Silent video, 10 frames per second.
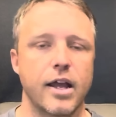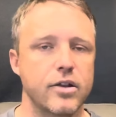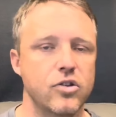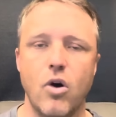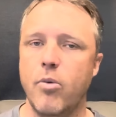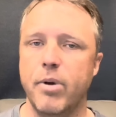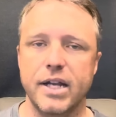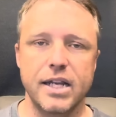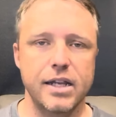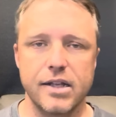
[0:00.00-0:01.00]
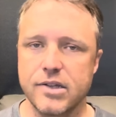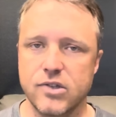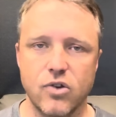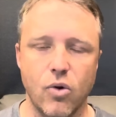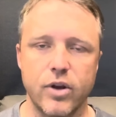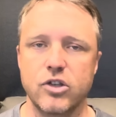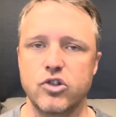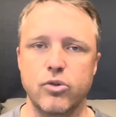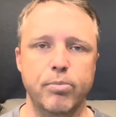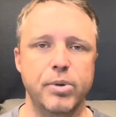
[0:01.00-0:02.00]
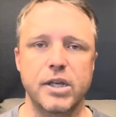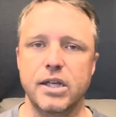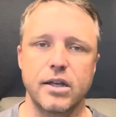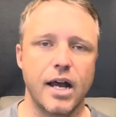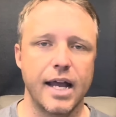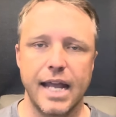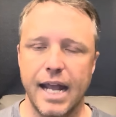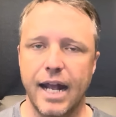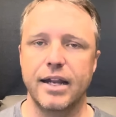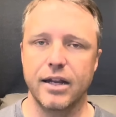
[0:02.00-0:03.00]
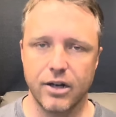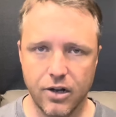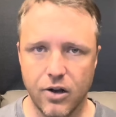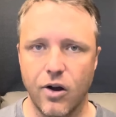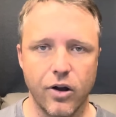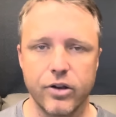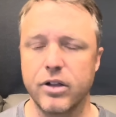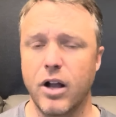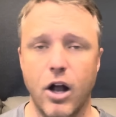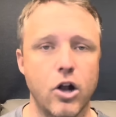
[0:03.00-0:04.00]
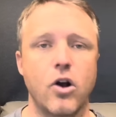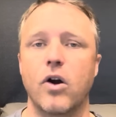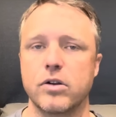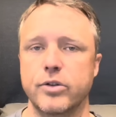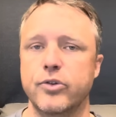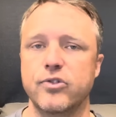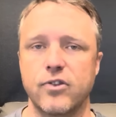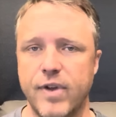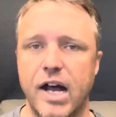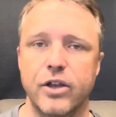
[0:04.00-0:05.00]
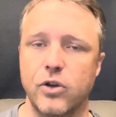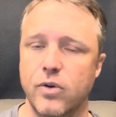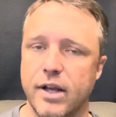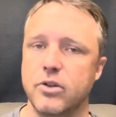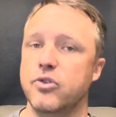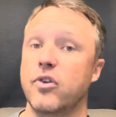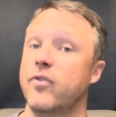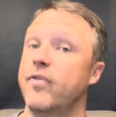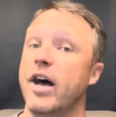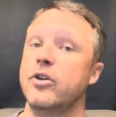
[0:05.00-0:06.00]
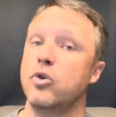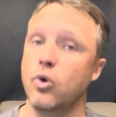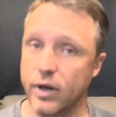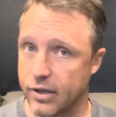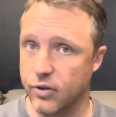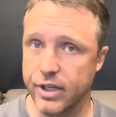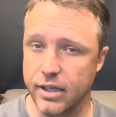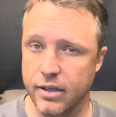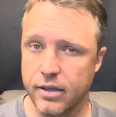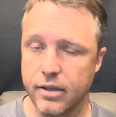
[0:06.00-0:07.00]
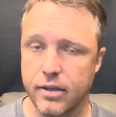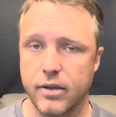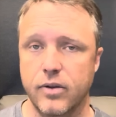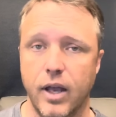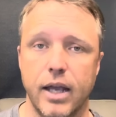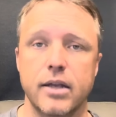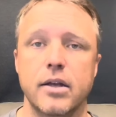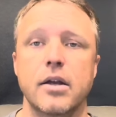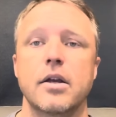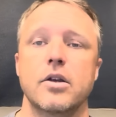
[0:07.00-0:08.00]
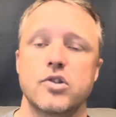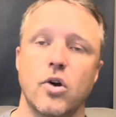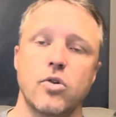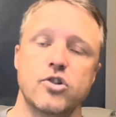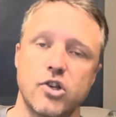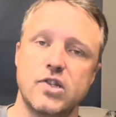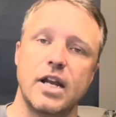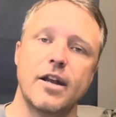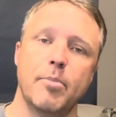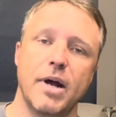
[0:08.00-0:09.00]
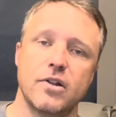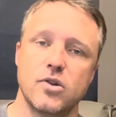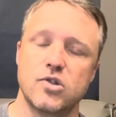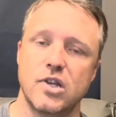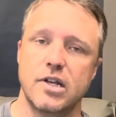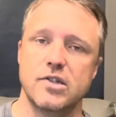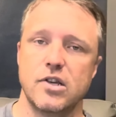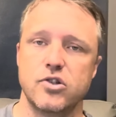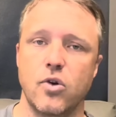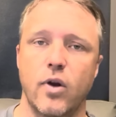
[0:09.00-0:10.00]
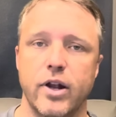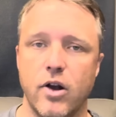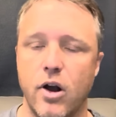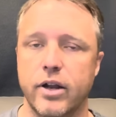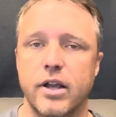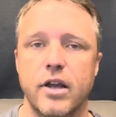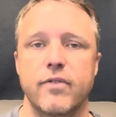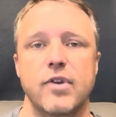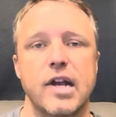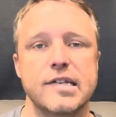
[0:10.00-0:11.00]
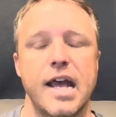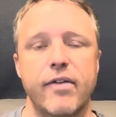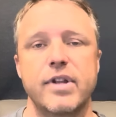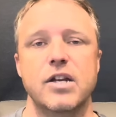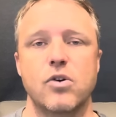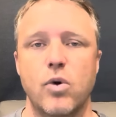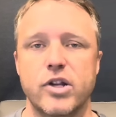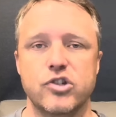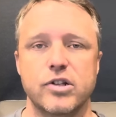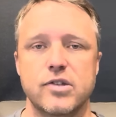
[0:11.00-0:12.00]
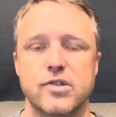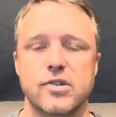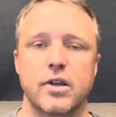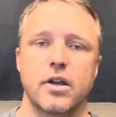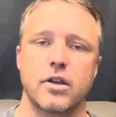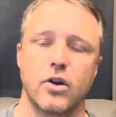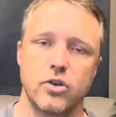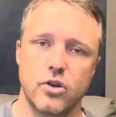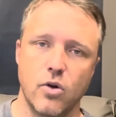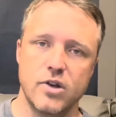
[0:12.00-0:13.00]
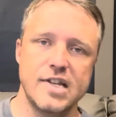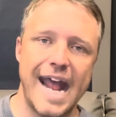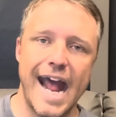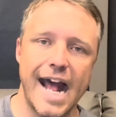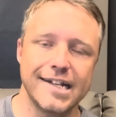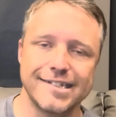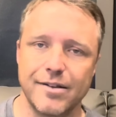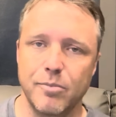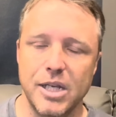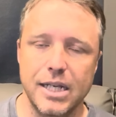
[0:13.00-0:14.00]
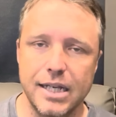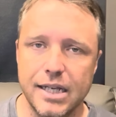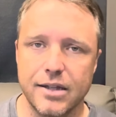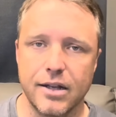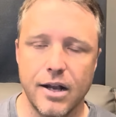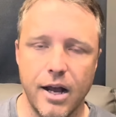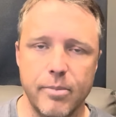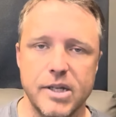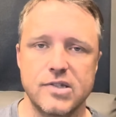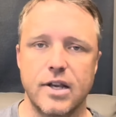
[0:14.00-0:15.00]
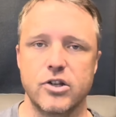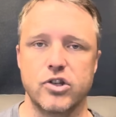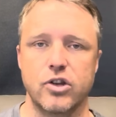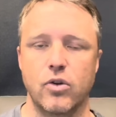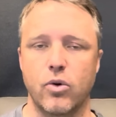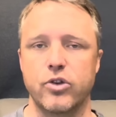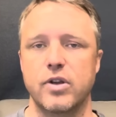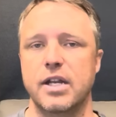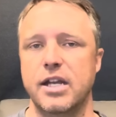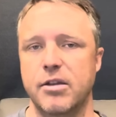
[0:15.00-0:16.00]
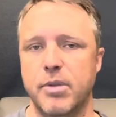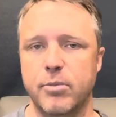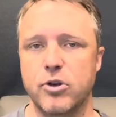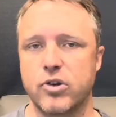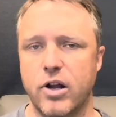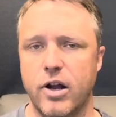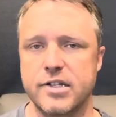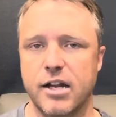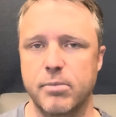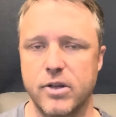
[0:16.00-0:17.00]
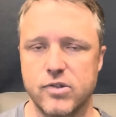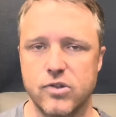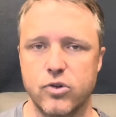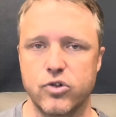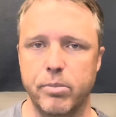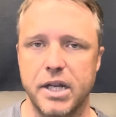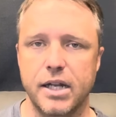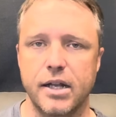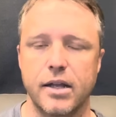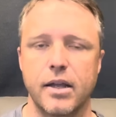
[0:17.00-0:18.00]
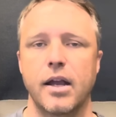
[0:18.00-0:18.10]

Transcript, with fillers: Nobody is going to be ahead in a car. A car loses value and loses value quickly. Okay? So just think about those things as you're going on. If you guys have any questions, you know, you can always ask me in the comments section or you can email me or contact me on social media.